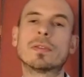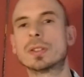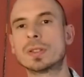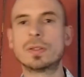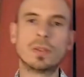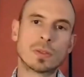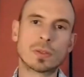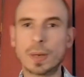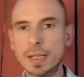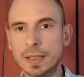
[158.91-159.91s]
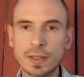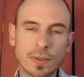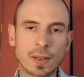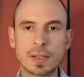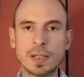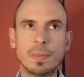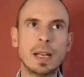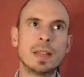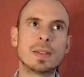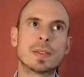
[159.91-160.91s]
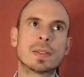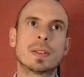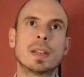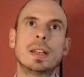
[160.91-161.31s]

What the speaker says: for 20 to 30 minutes,